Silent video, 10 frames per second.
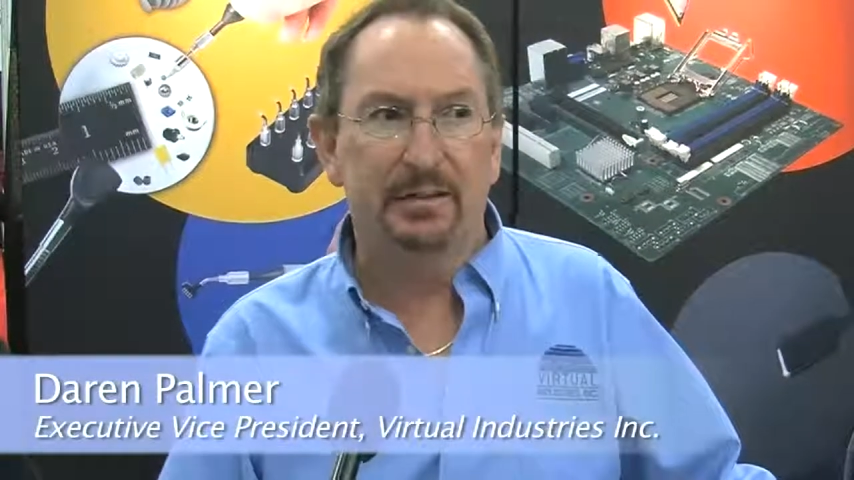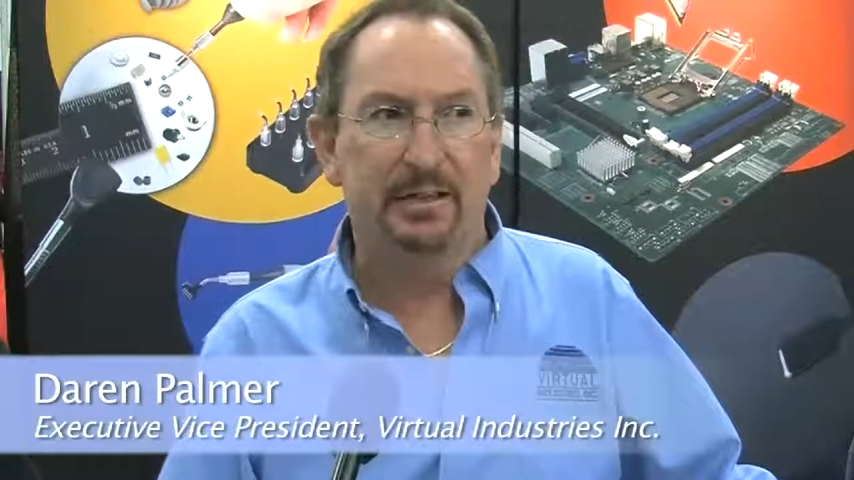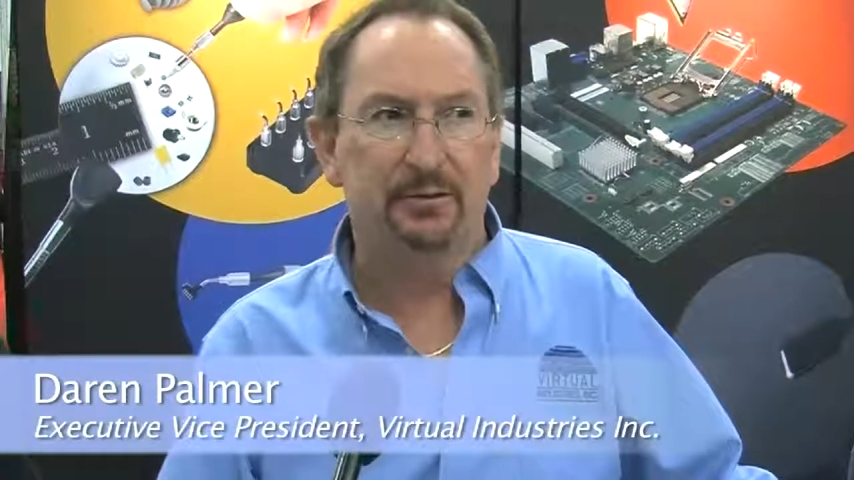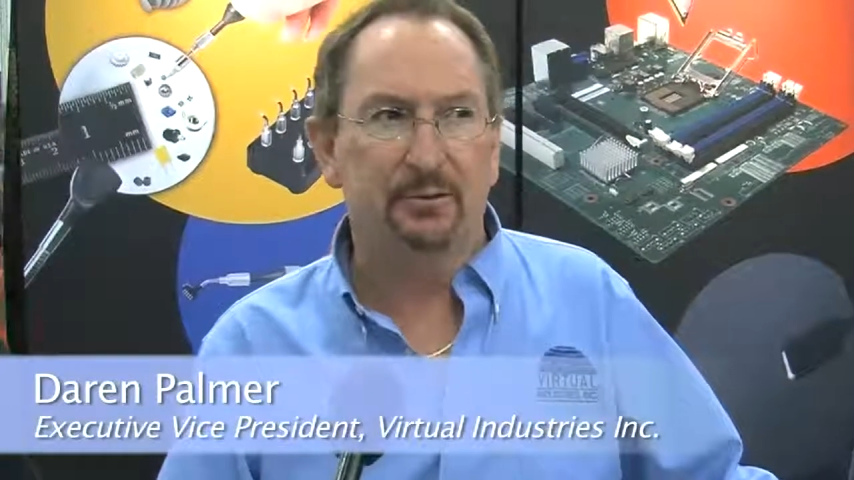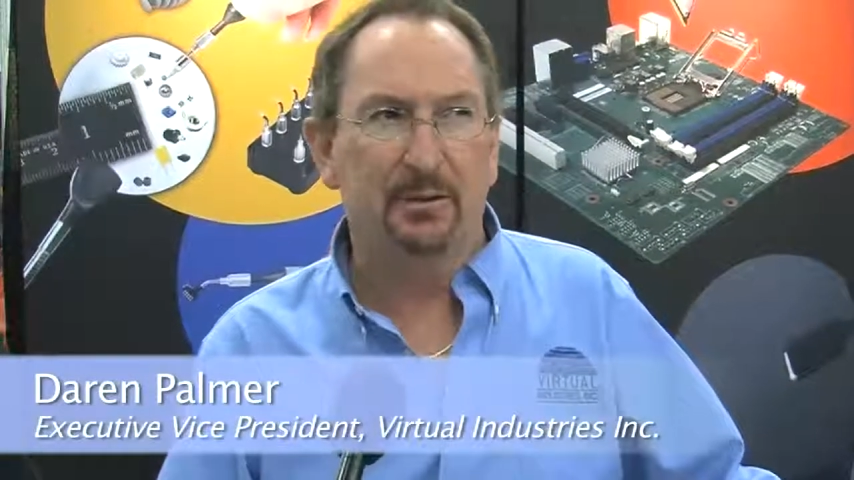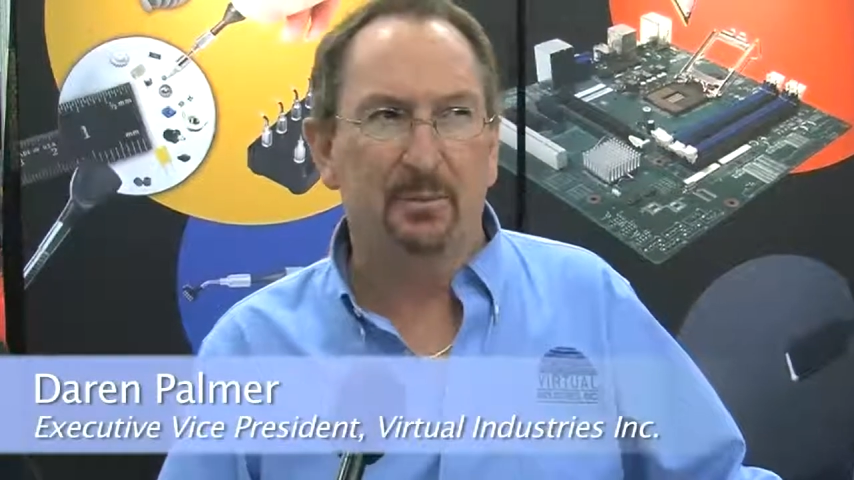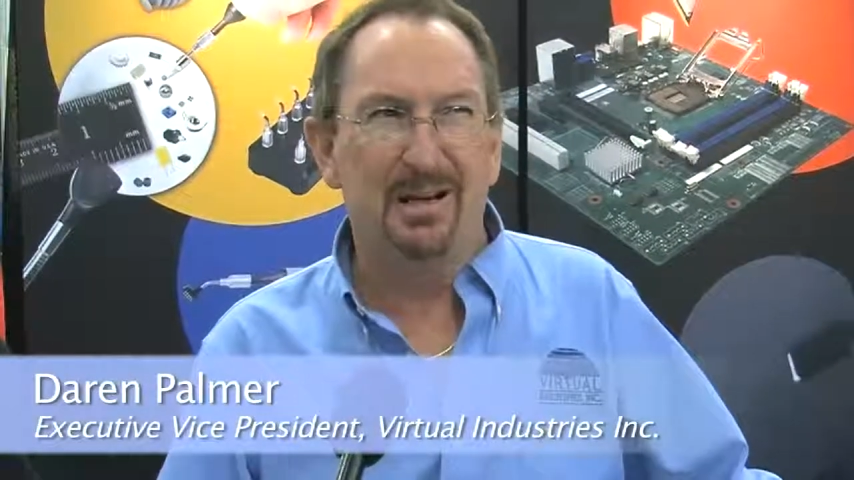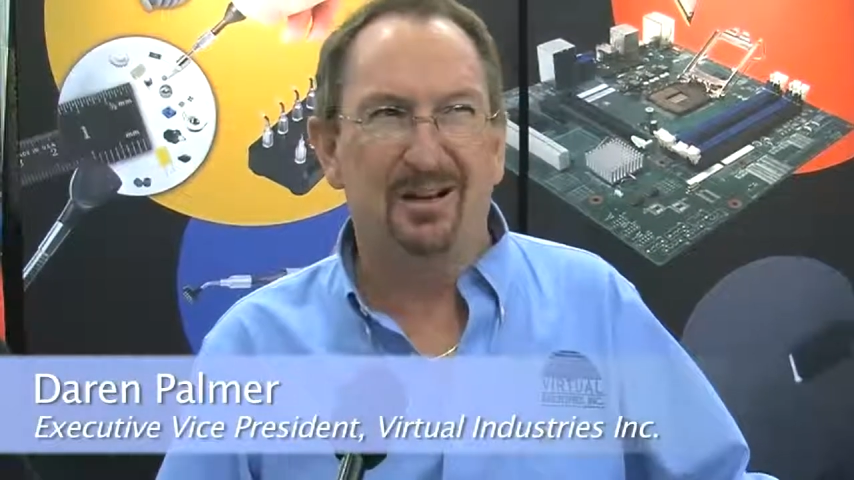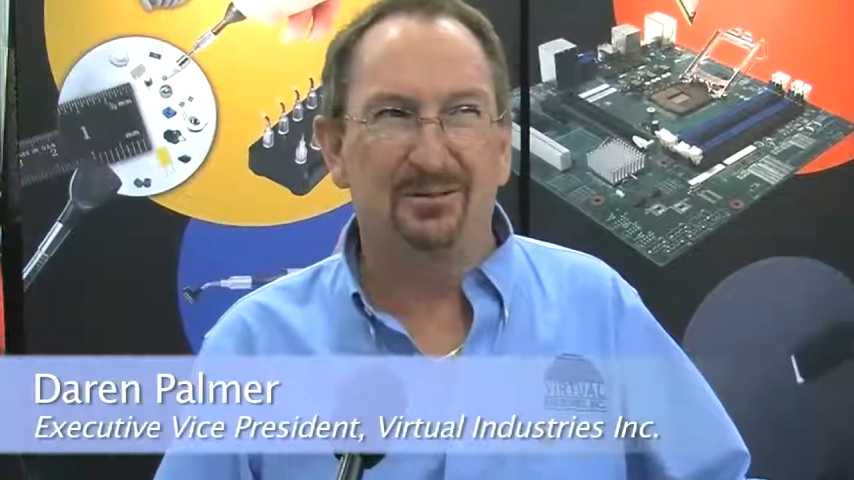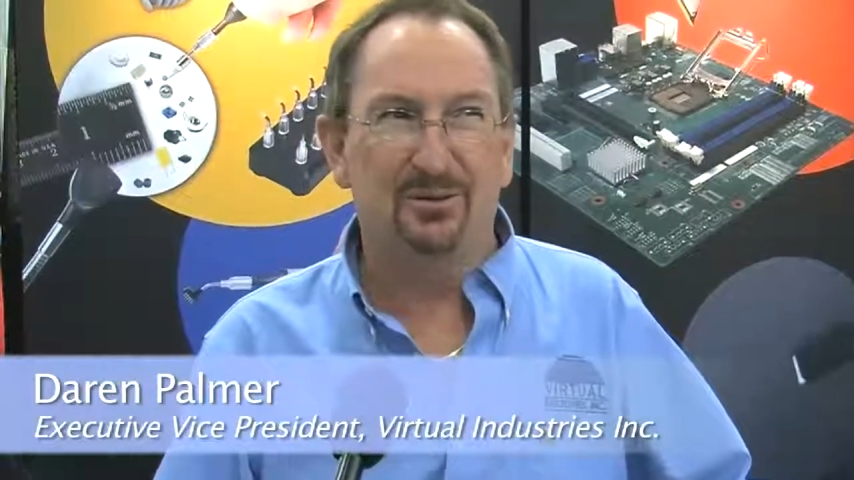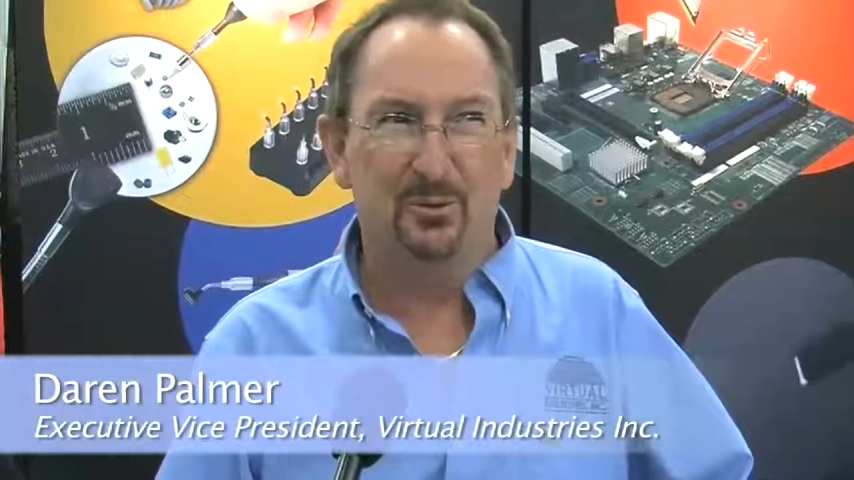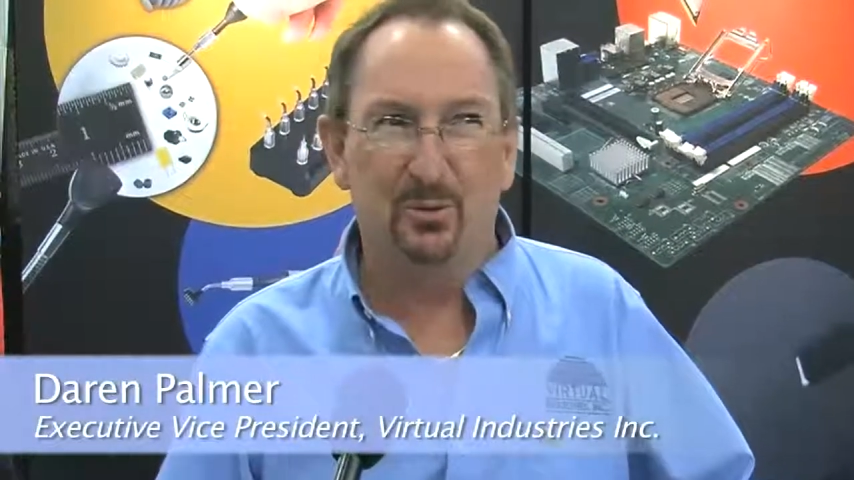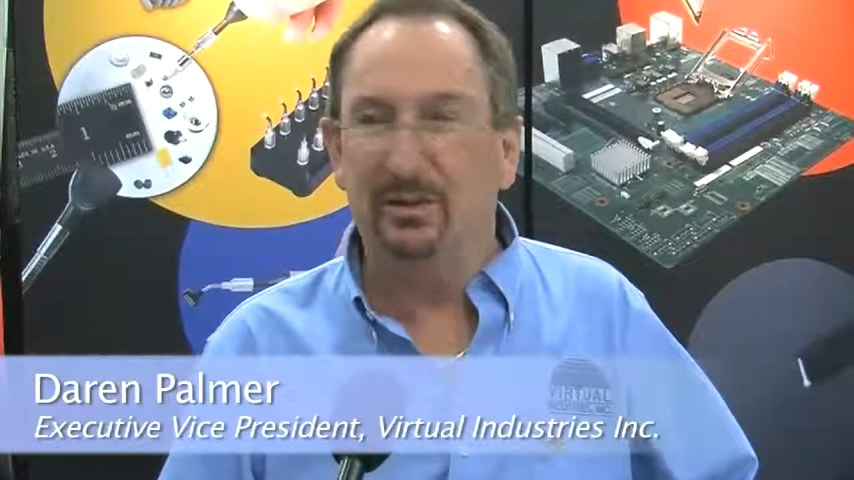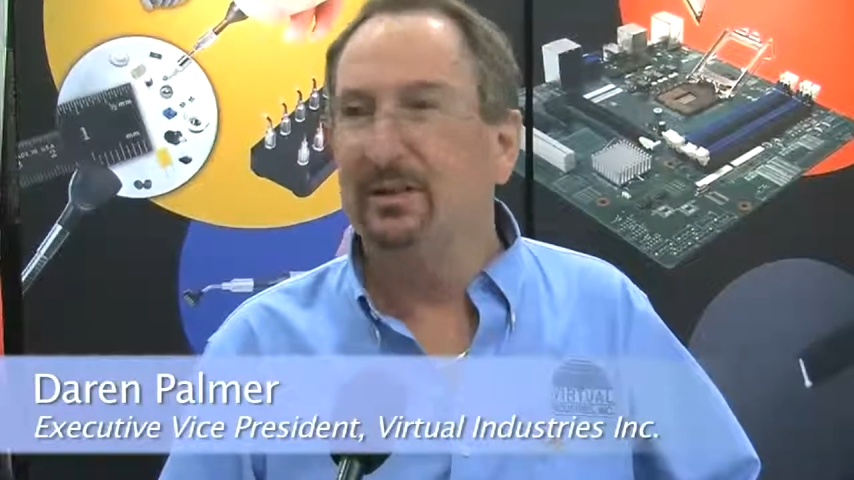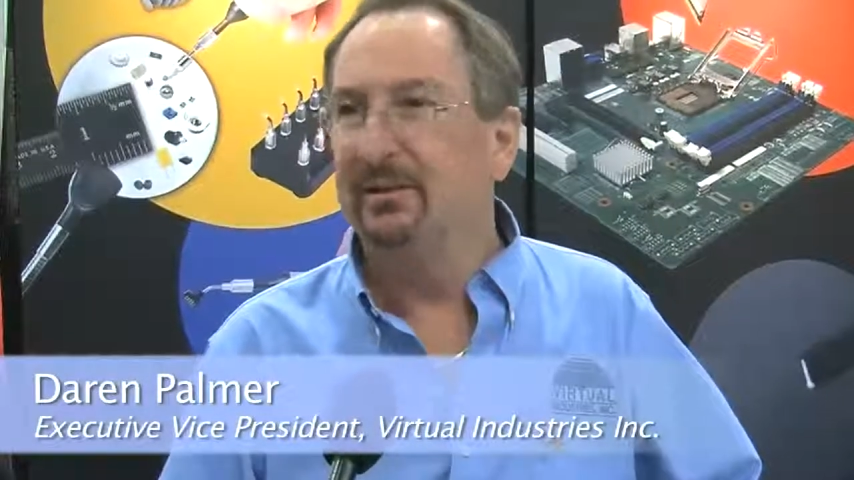industry about
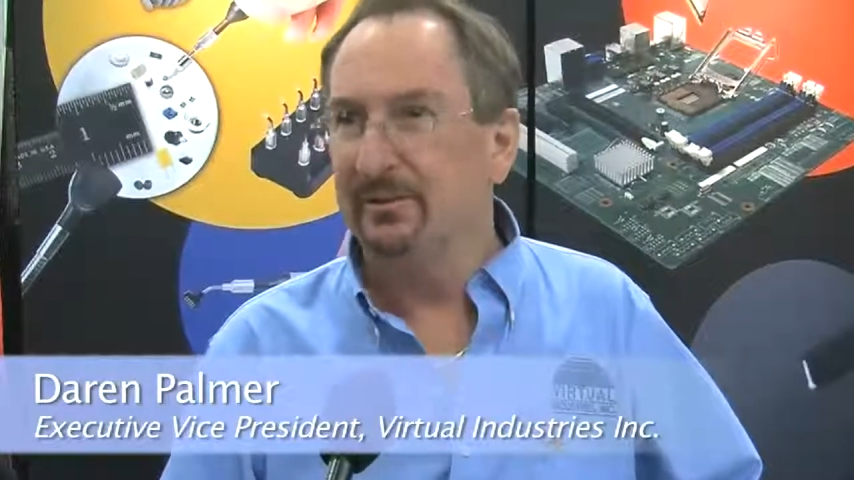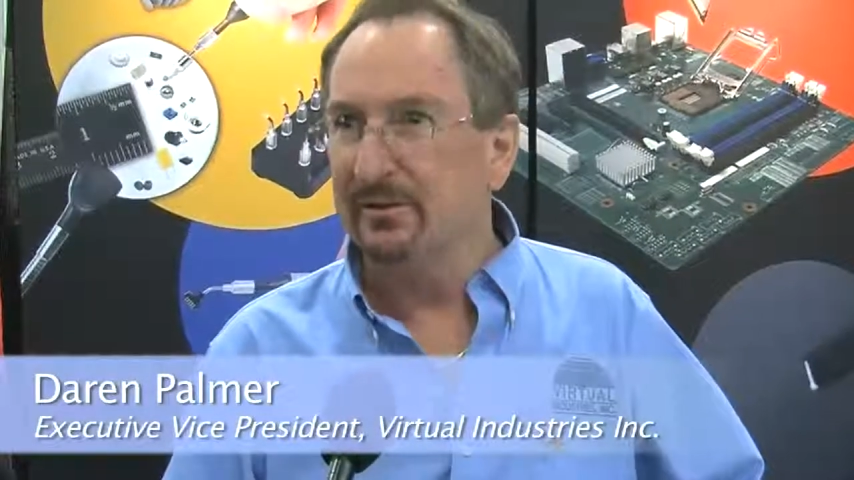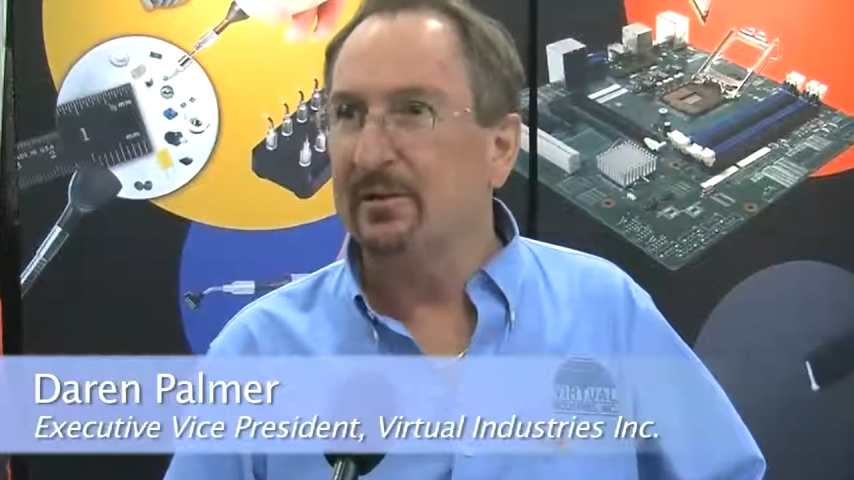20 years,